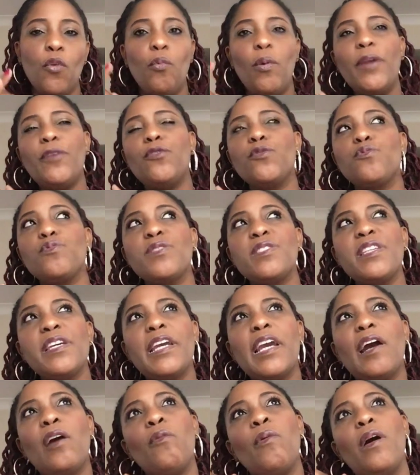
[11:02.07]
Why don't we
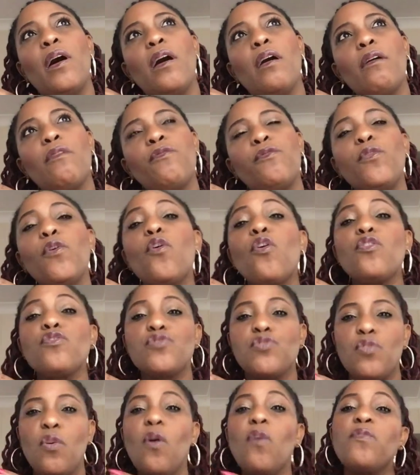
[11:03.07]
take our
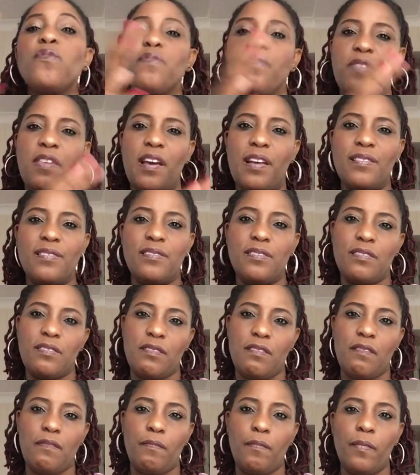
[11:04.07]
focus off that
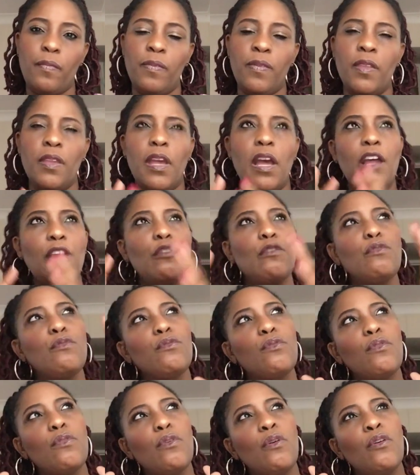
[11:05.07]
and
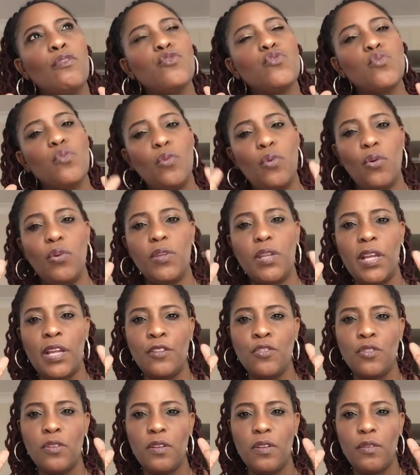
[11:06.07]
look unto God
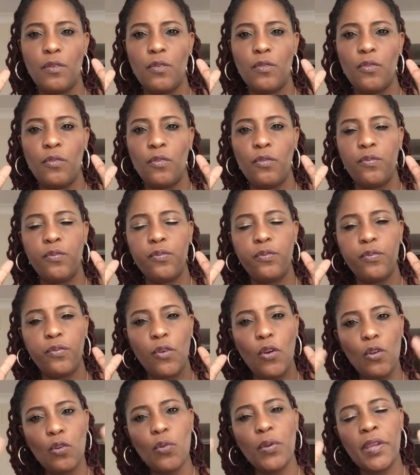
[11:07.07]
and
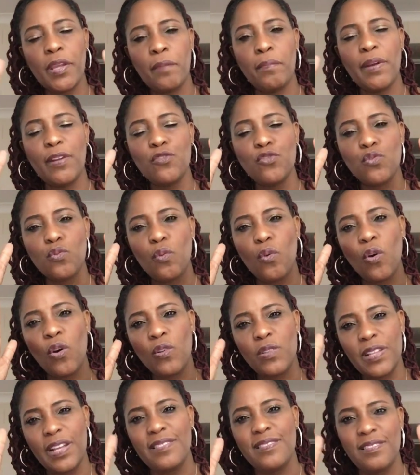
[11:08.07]
follow him and do
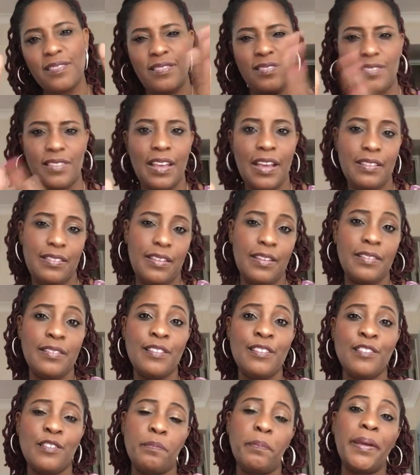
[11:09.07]
all that is in his heart and in
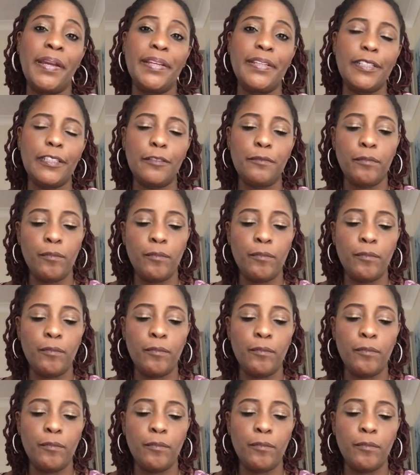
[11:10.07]
his mind.